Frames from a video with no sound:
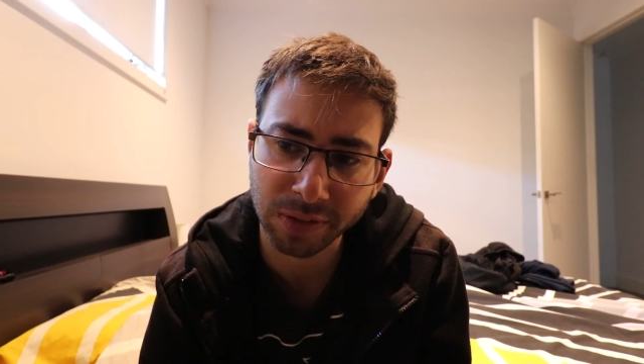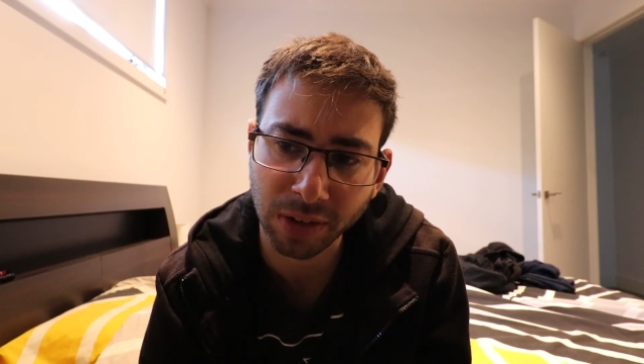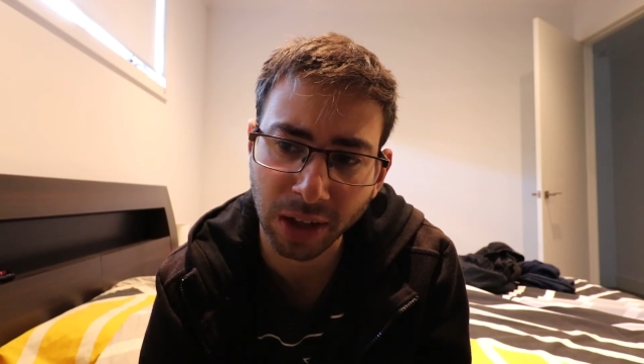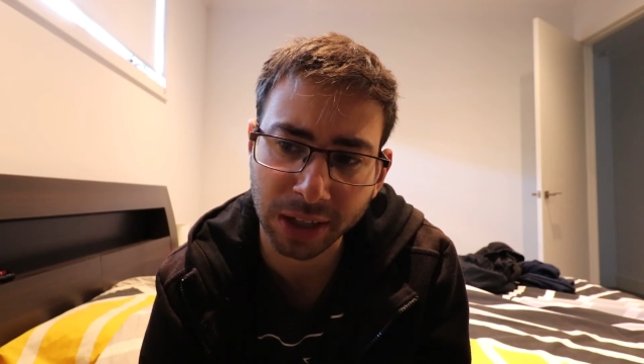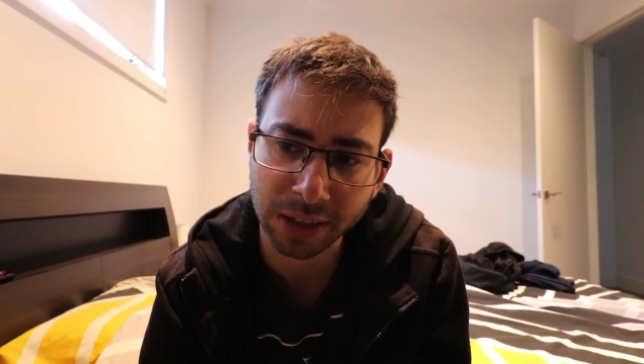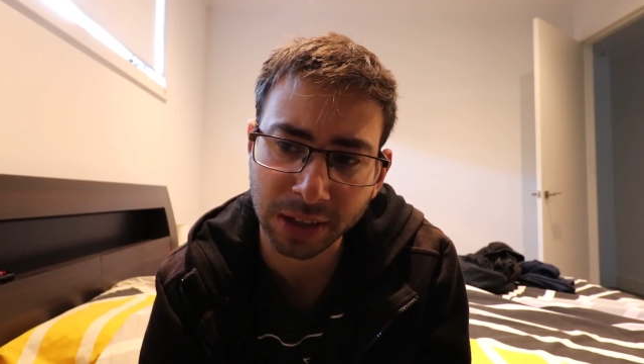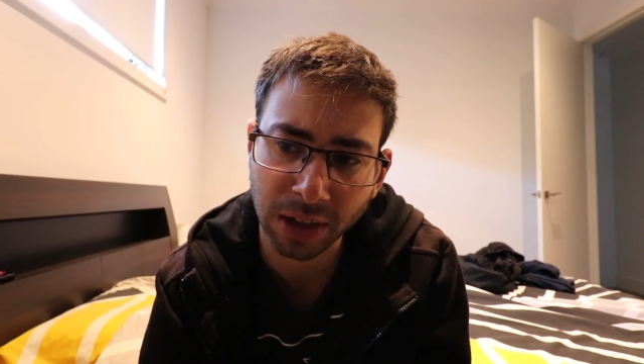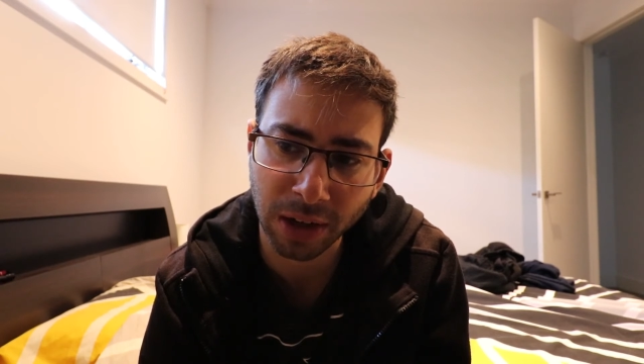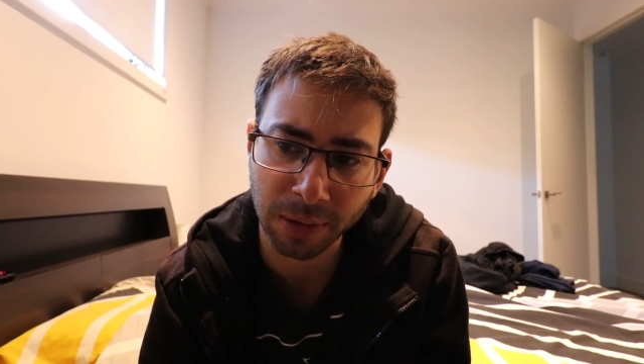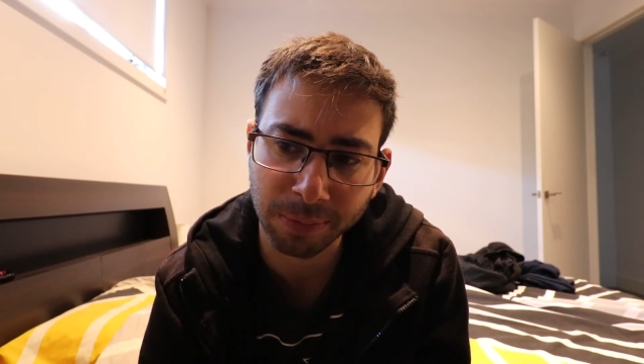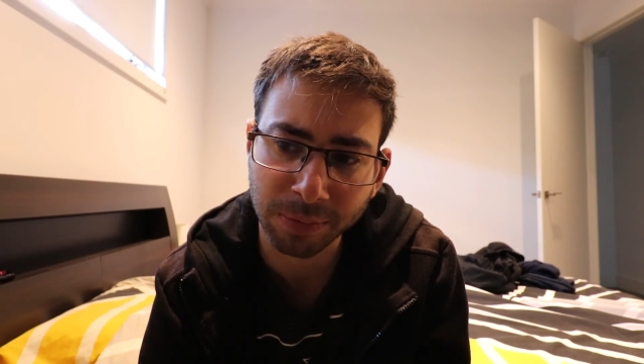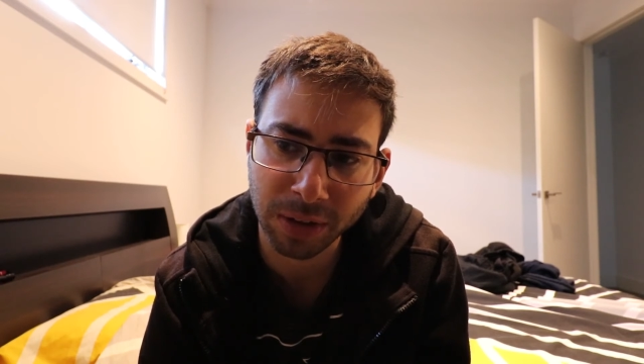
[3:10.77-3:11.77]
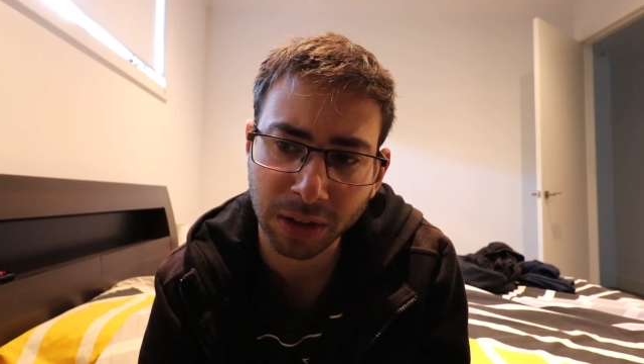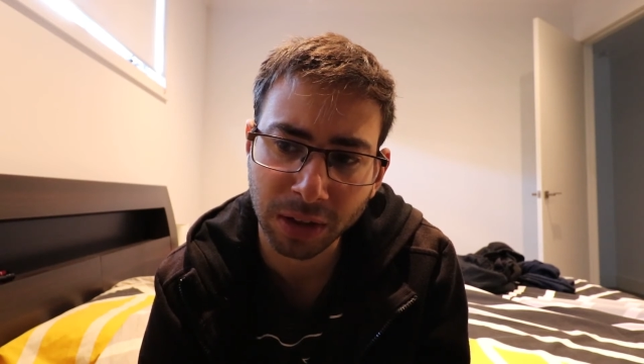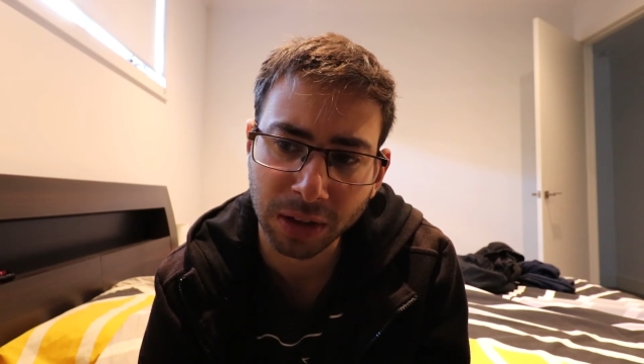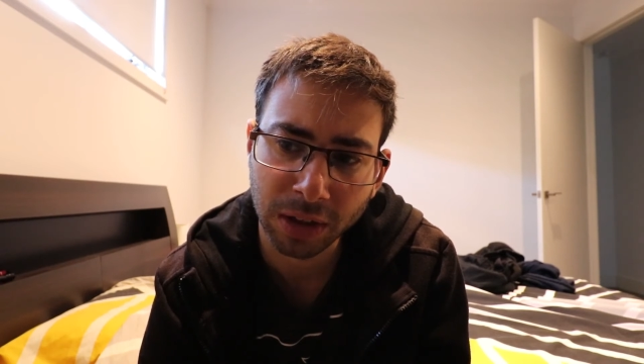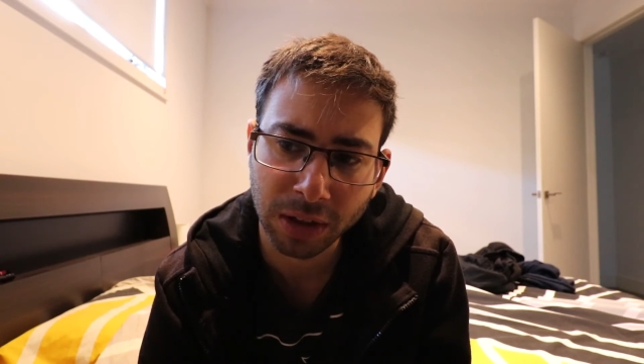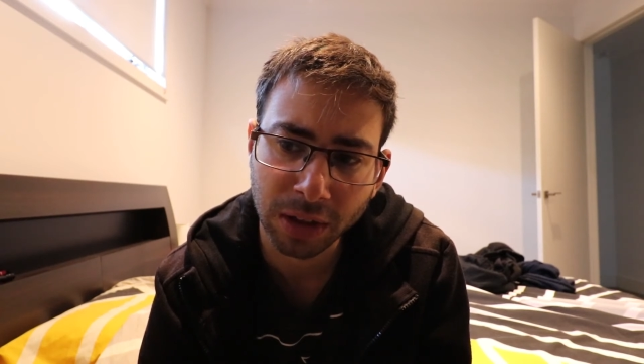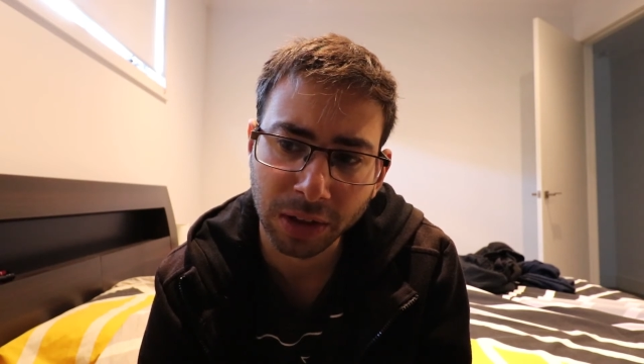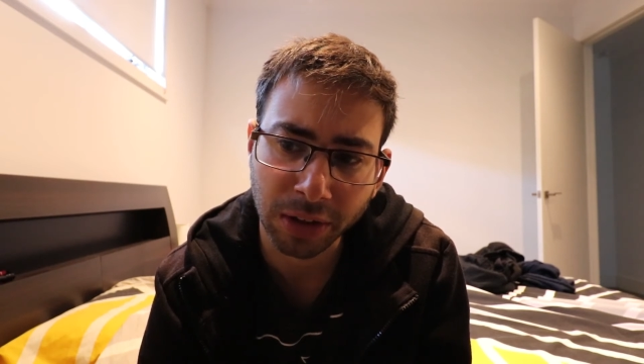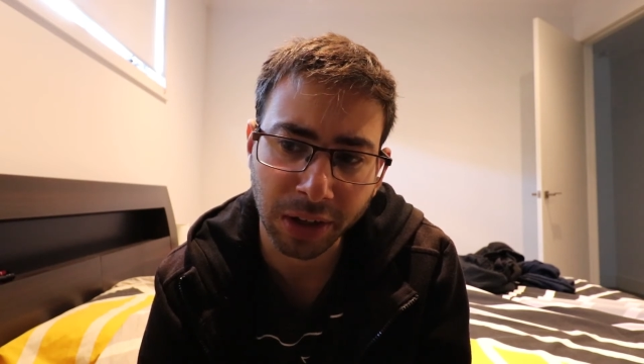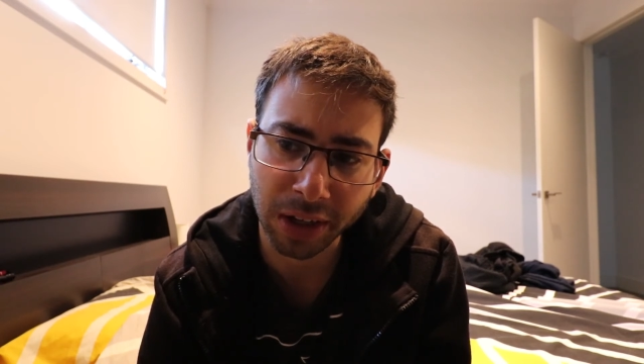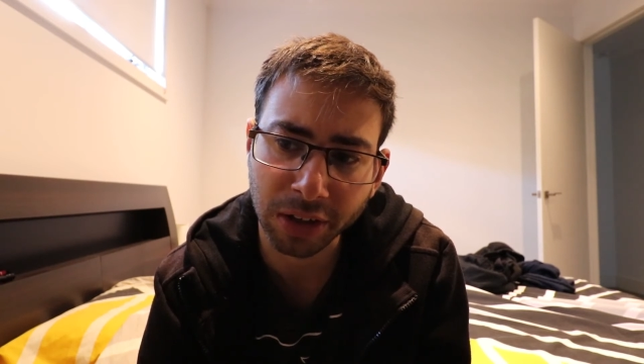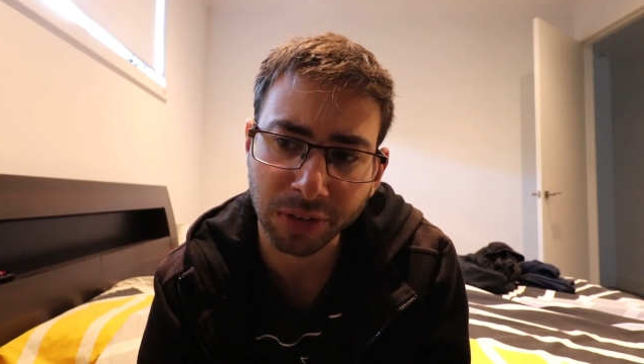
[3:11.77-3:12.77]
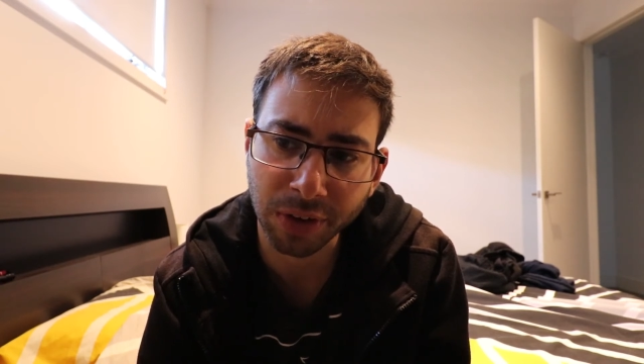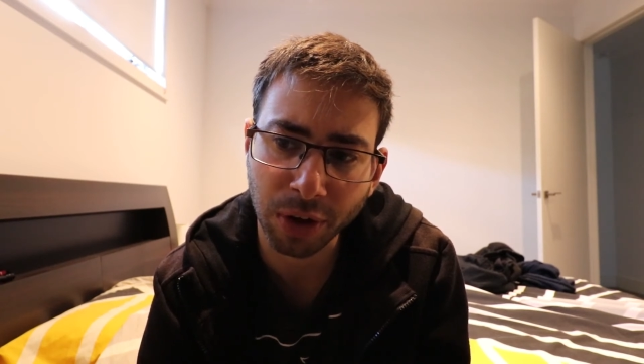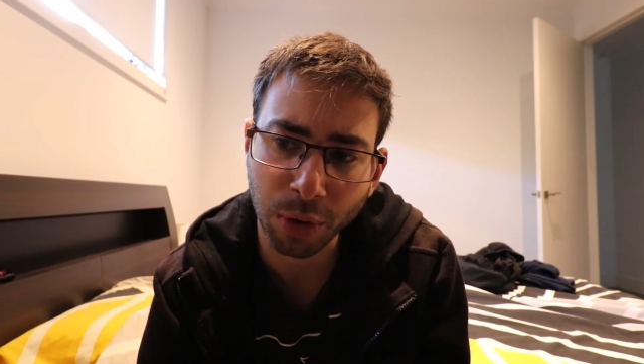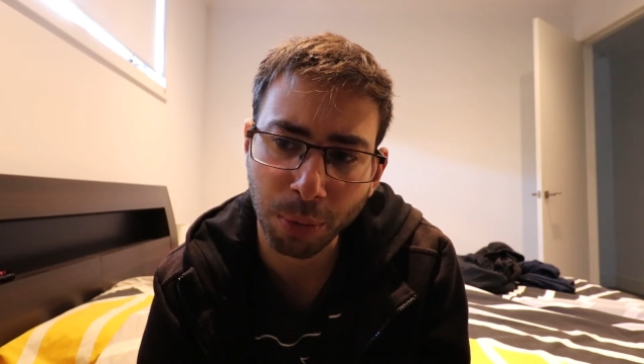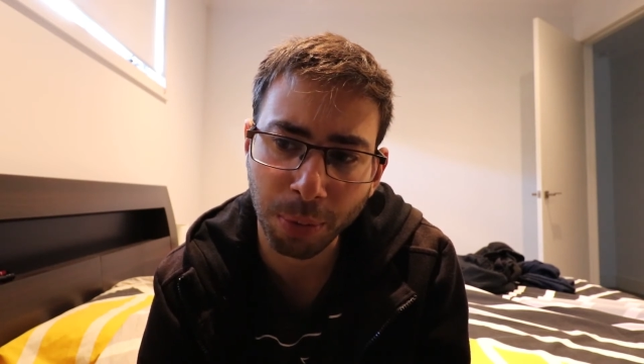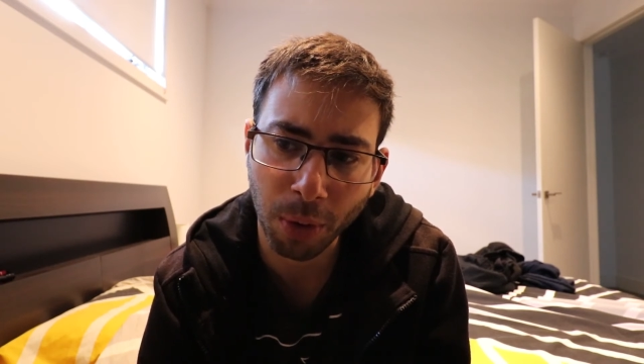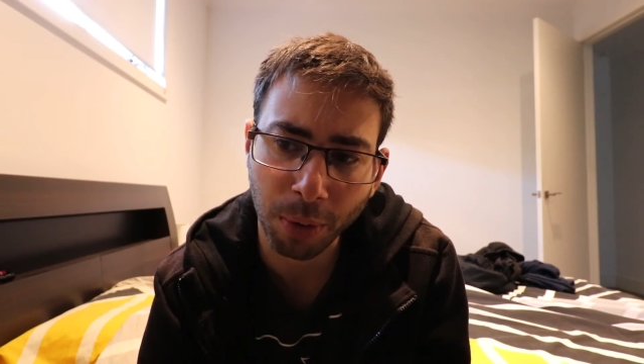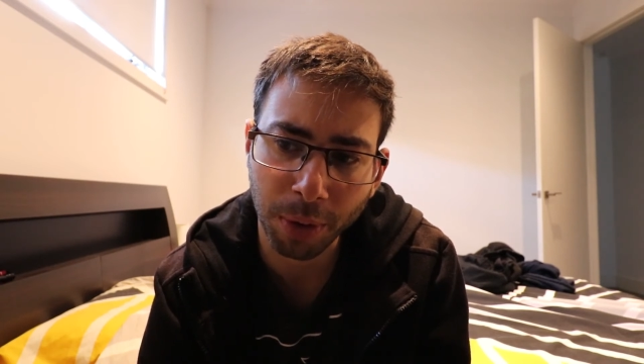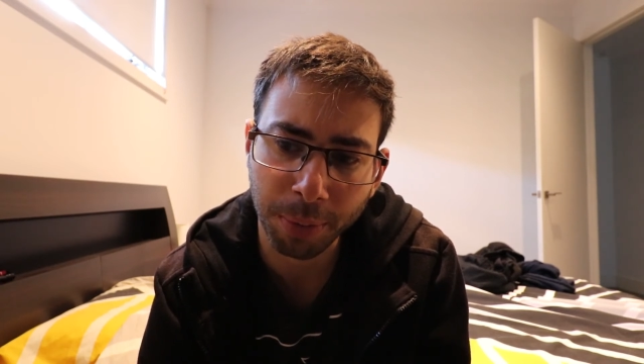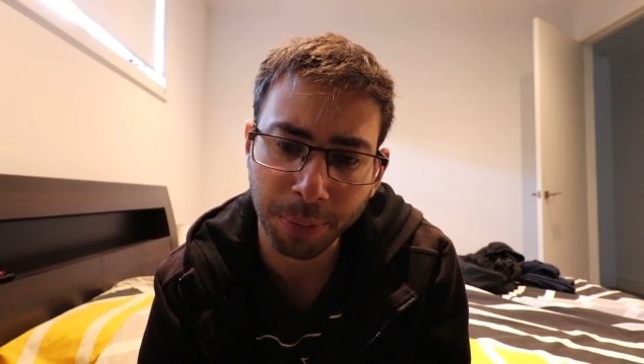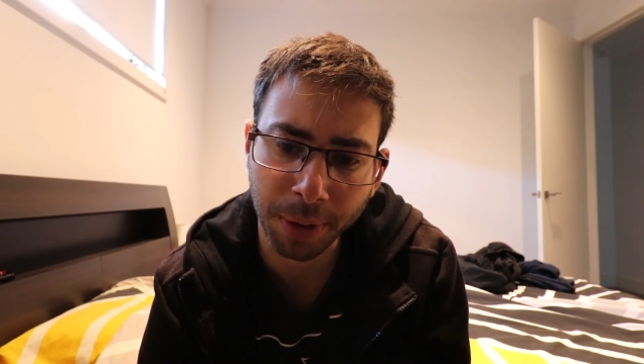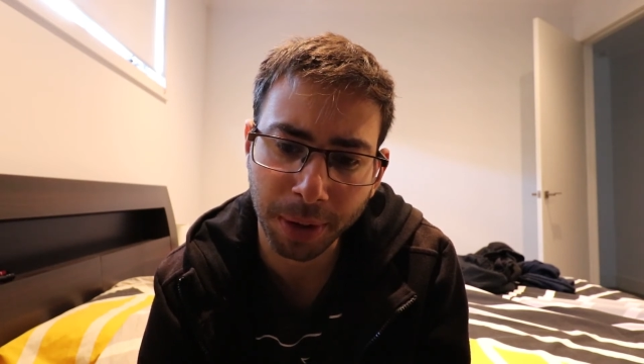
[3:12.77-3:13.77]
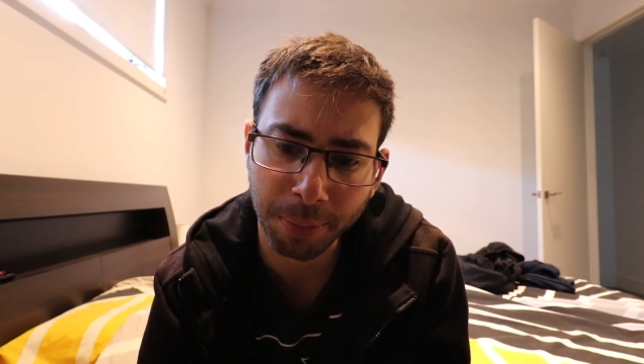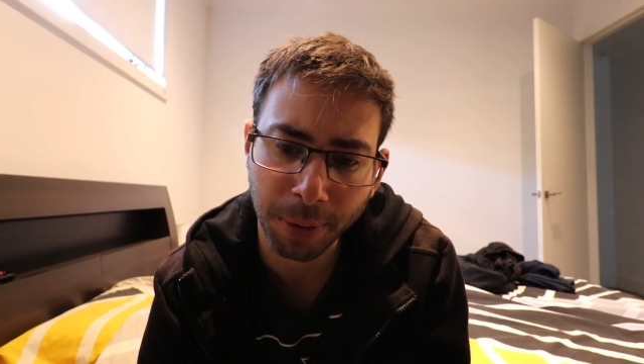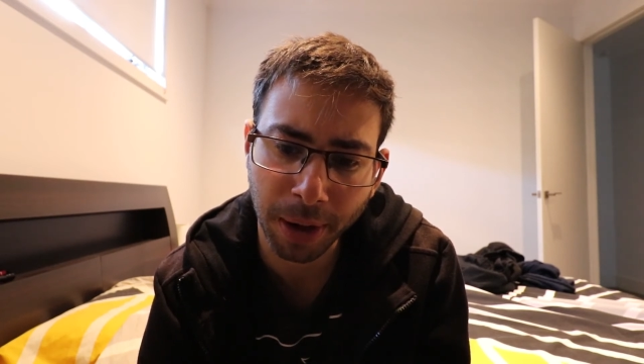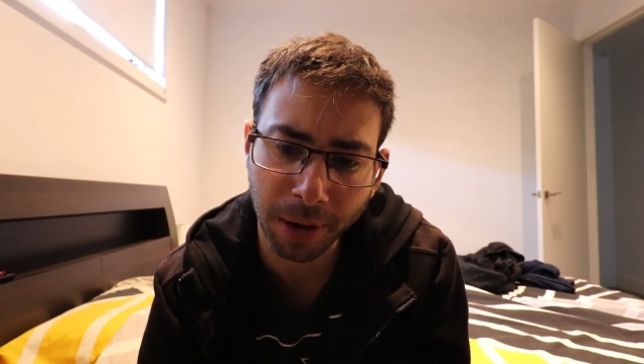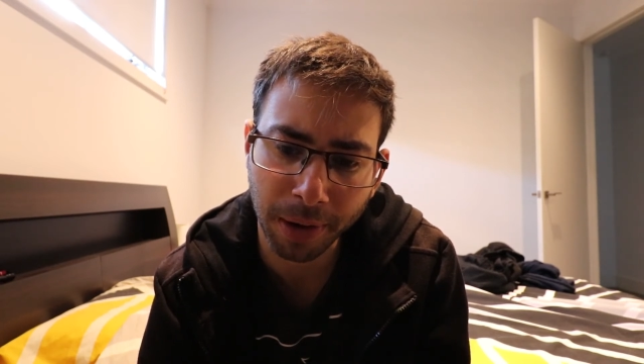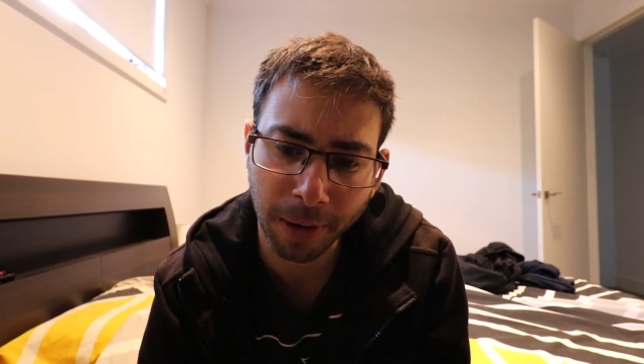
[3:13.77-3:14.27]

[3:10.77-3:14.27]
Like um, the next video will probably be about.